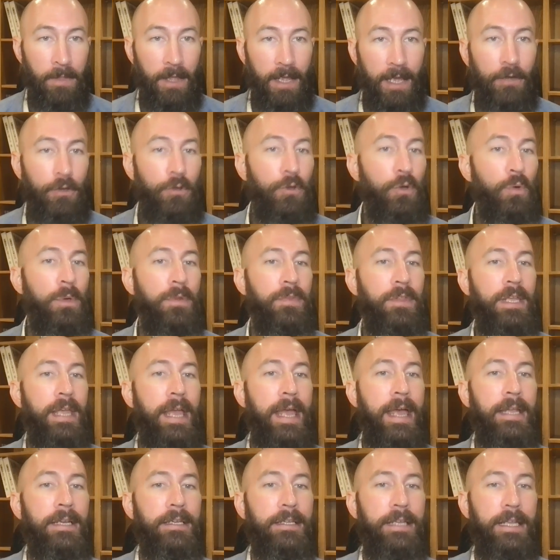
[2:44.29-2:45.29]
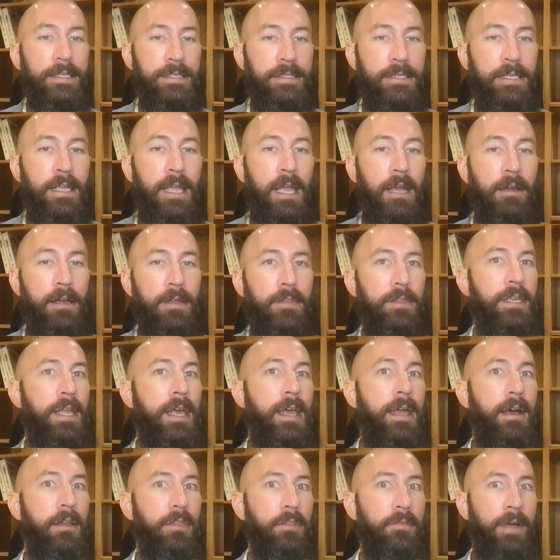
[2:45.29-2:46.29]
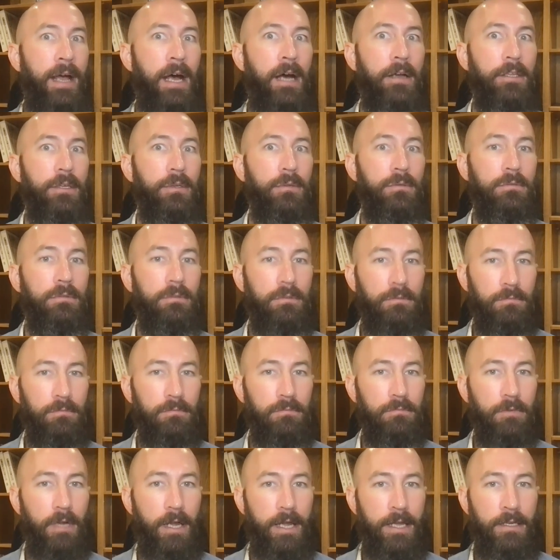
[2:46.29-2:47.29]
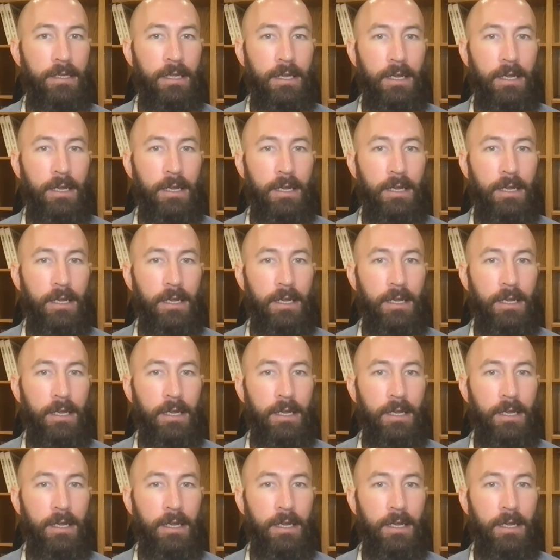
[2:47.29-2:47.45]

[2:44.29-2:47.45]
And who in the end gets to carry the day on the value, right?